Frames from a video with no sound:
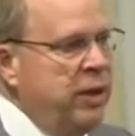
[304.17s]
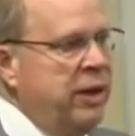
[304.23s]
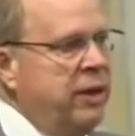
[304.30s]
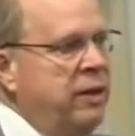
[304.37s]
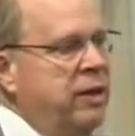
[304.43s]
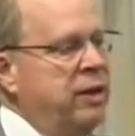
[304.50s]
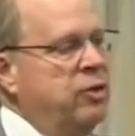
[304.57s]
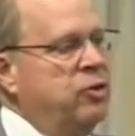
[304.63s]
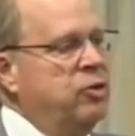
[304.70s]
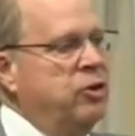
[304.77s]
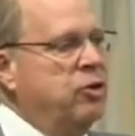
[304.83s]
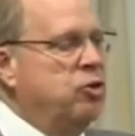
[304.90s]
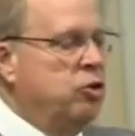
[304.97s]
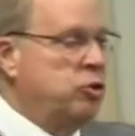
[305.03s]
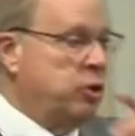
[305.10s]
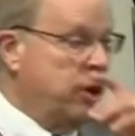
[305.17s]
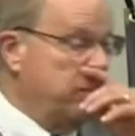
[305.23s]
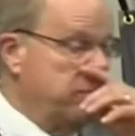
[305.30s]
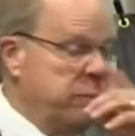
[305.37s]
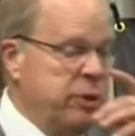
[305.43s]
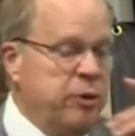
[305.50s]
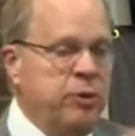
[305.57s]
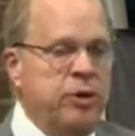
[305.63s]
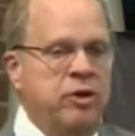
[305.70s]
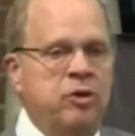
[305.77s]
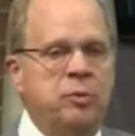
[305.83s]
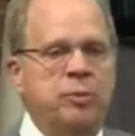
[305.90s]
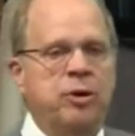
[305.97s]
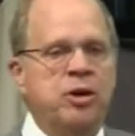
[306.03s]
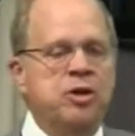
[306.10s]
and since it's come to be known
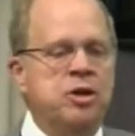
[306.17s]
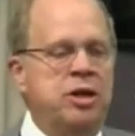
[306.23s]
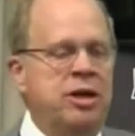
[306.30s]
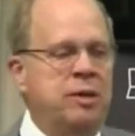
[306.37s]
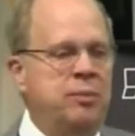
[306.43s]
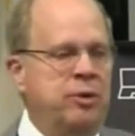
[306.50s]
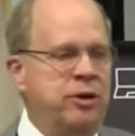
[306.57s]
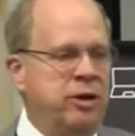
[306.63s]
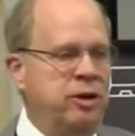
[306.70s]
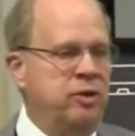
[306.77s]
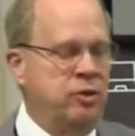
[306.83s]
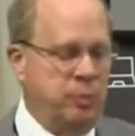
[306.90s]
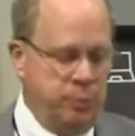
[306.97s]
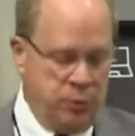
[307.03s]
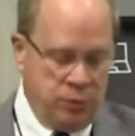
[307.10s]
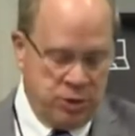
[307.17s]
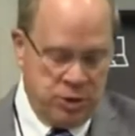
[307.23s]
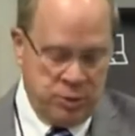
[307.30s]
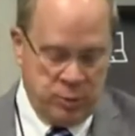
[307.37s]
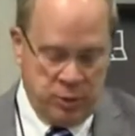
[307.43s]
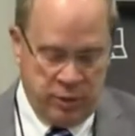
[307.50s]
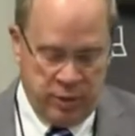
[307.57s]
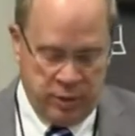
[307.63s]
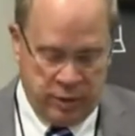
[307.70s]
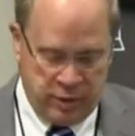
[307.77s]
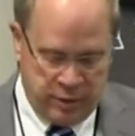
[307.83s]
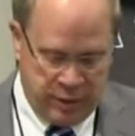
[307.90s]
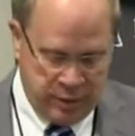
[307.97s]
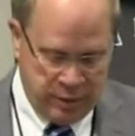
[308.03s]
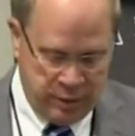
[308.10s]
as the British Library, at least the portion where
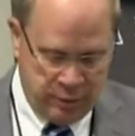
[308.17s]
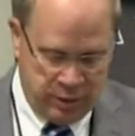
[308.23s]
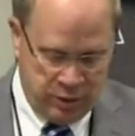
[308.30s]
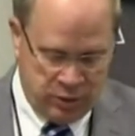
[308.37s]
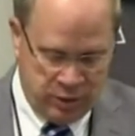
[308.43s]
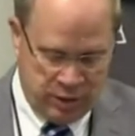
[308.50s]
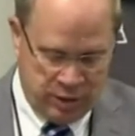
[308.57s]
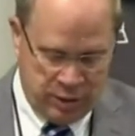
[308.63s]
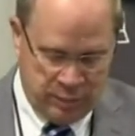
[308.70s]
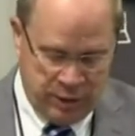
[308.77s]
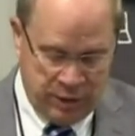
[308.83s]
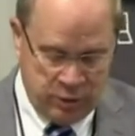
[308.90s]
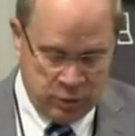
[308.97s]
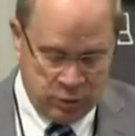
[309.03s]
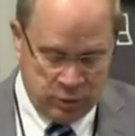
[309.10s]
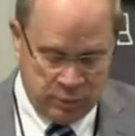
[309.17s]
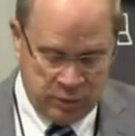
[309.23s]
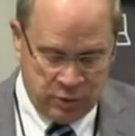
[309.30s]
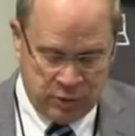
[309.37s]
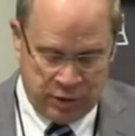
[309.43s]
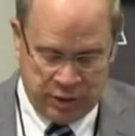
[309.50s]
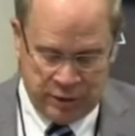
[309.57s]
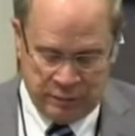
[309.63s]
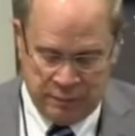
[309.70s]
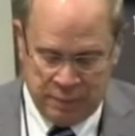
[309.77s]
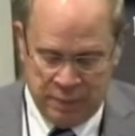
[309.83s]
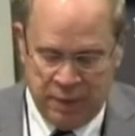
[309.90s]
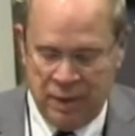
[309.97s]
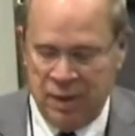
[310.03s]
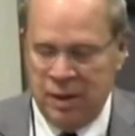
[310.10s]
the document is at, the manuscript is at.
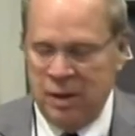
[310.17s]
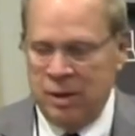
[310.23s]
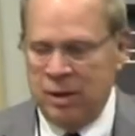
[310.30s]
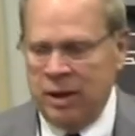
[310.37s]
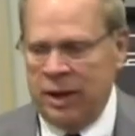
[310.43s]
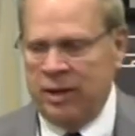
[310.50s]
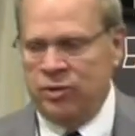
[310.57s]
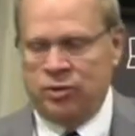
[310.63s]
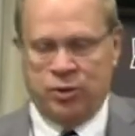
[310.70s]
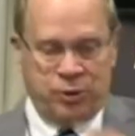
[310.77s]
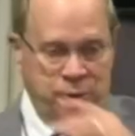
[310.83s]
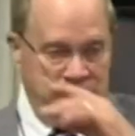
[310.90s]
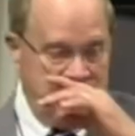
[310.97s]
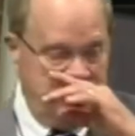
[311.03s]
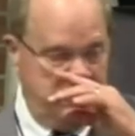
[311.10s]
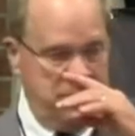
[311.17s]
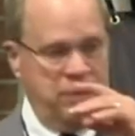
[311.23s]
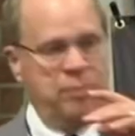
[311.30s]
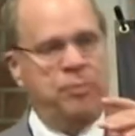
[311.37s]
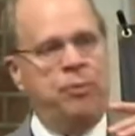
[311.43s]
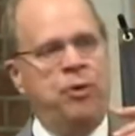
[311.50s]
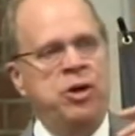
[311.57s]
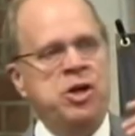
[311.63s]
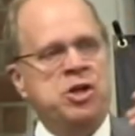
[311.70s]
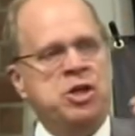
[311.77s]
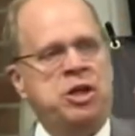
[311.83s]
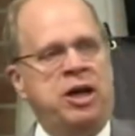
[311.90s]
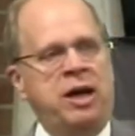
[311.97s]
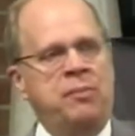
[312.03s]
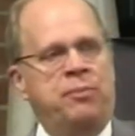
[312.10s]
And so
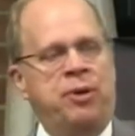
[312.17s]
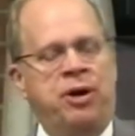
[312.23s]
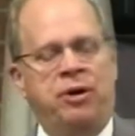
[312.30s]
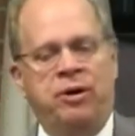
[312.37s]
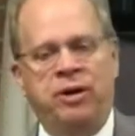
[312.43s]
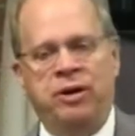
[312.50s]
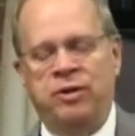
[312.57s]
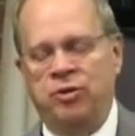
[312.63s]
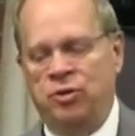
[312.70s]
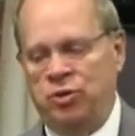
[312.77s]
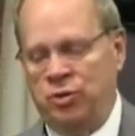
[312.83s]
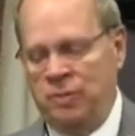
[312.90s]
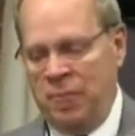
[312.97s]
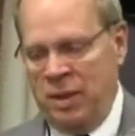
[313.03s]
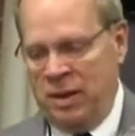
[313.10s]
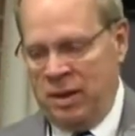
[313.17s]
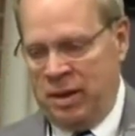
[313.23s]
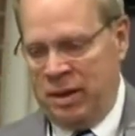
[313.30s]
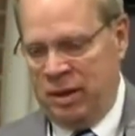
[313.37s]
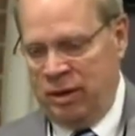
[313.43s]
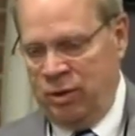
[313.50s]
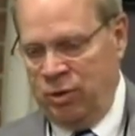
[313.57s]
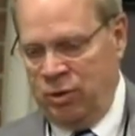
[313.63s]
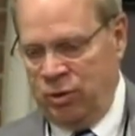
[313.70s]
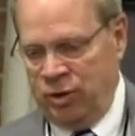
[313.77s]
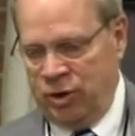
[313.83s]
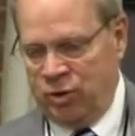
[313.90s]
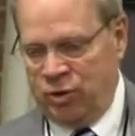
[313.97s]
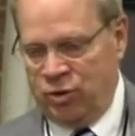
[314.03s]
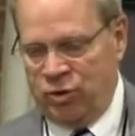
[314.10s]
British librarians,
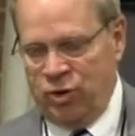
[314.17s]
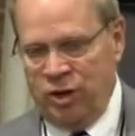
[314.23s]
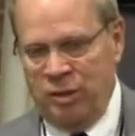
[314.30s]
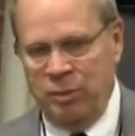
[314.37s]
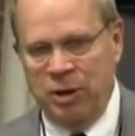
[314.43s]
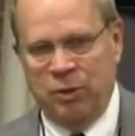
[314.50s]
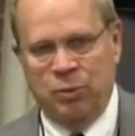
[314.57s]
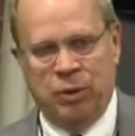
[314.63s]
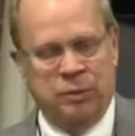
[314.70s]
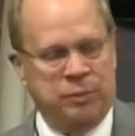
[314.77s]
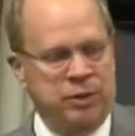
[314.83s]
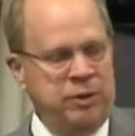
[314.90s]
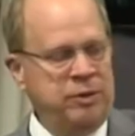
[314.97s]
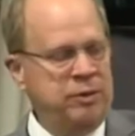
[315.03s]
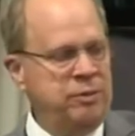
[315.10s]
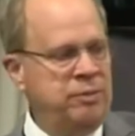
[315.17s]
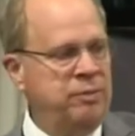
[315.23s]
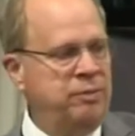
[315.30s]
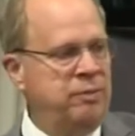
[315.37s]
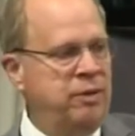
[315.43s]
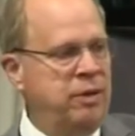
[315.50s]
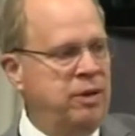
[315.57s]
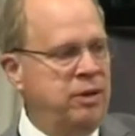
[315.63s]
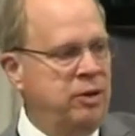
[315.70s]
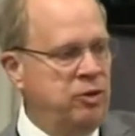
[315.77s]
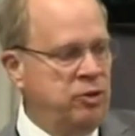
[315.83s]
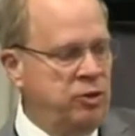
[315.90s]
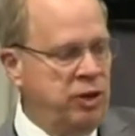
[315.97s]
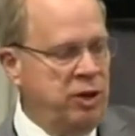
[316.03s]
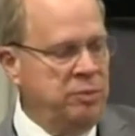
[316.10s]
using the same equipment,
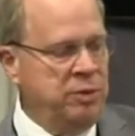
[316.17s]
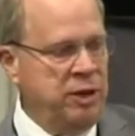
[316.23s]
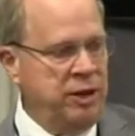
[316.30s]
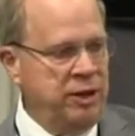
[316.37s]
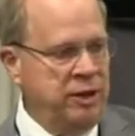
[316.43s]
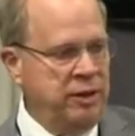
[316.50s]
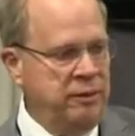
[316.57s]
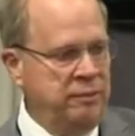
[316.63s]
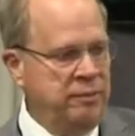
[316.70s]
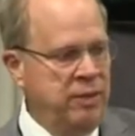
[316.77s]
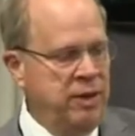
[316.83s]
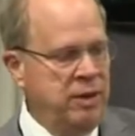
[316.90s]
the same lighting,